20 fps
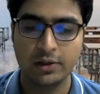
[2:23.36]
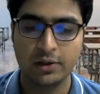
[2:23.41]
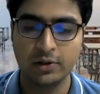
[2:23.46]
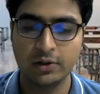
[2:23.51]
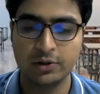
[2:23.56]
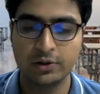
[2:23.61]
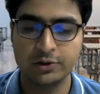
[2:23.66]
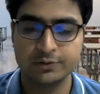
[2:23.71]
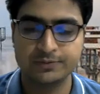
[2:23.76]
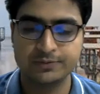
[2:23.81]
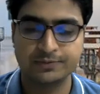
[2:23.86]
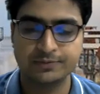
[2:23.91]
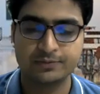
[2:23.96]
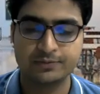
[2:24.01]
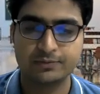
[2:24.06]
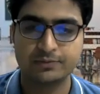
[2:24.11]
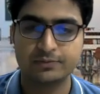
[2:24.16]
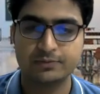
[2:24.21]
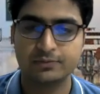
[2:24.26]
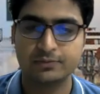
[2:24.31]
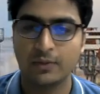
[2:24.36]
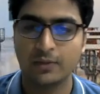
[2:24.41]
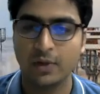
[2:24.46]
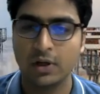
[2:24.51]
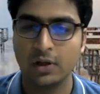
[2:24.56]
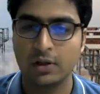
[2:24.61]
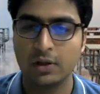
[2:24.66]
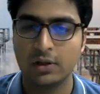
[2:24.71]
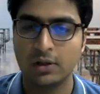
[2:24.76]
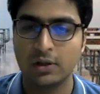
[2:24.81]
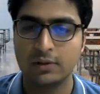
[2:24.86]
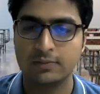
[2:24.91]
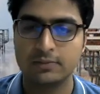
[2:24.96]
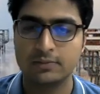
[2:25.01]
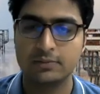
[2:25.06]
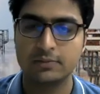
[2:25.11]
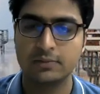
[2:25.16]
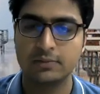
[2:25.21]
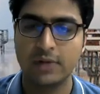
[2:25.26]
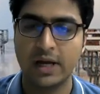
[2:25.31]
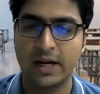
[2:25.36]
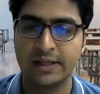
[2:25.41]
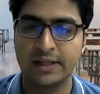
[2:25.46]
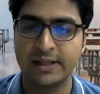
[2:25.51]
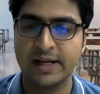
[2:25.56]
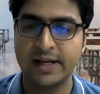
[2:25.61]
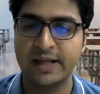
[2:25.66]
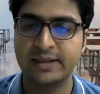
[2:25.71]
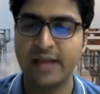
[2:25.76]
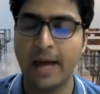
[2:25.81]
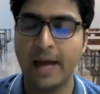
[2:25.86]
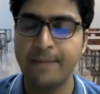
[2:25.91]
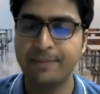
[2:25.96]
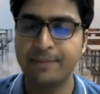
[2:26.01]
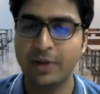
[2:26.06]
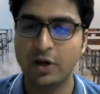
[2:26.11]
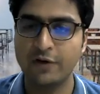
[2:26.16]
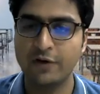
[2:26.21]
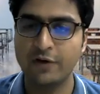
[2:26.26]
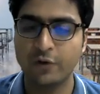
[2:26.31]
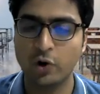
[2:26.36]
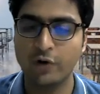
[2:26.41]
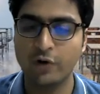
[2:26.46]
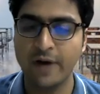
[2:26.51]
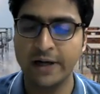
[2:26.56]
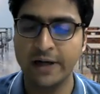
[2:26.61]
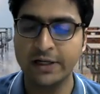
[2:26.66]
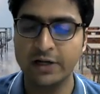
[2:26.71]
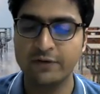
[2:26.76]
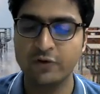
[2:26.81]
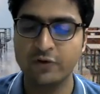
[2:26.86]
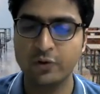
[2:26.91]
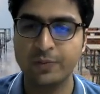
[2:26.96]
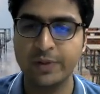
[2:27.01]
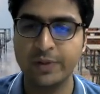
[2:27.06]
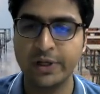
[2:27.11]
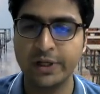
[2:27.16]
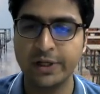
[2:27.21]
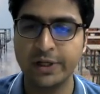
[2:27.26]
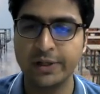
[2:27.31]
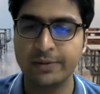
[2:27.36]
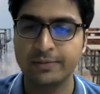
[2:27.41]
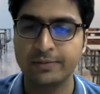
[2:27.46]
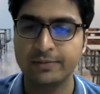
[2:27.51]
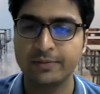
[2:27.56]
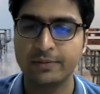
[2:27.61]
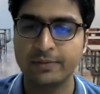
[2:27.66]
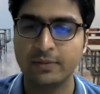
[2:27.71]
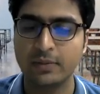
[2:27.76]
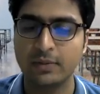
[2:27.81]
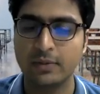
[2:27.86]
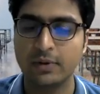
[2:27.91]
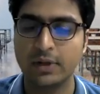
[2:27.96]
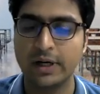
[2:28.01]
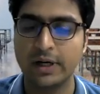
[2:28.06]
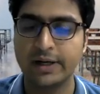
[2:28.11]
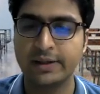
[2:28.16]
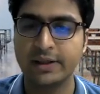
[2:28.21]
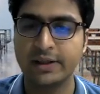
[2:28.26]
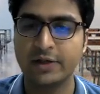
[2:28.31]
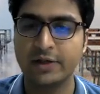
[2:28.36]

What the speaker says: so another example of row vector would be, let's